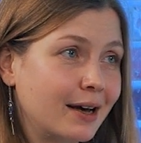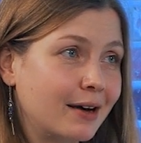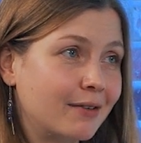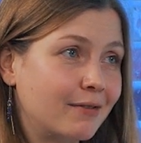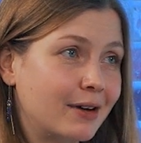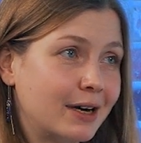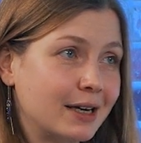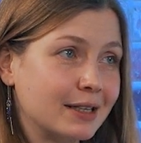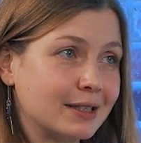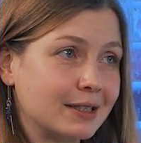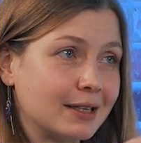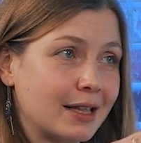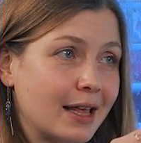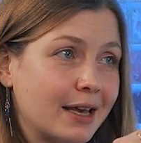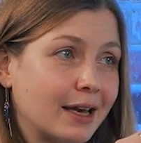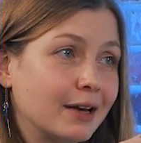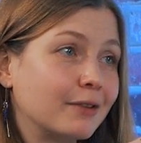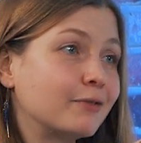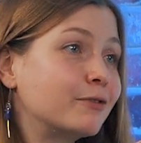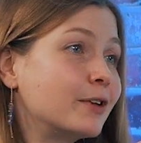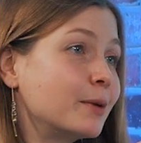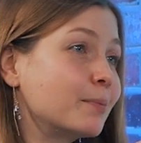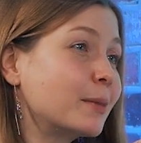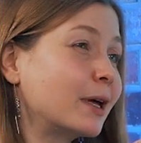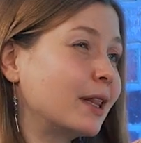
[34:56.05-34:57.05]
There is
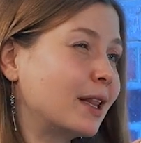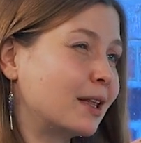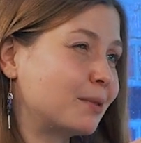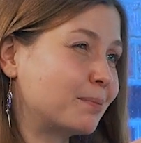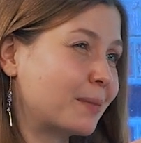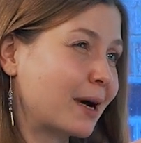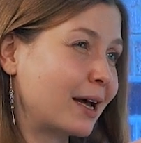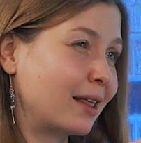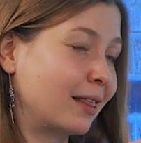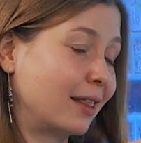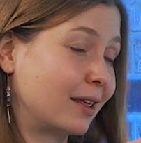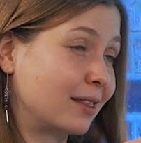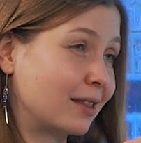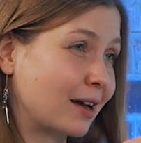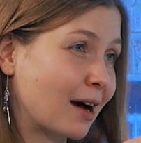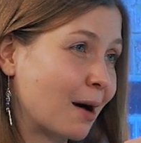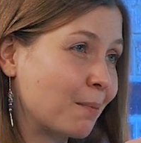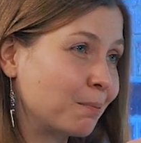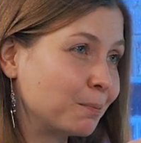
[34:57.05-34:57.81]
female and male income,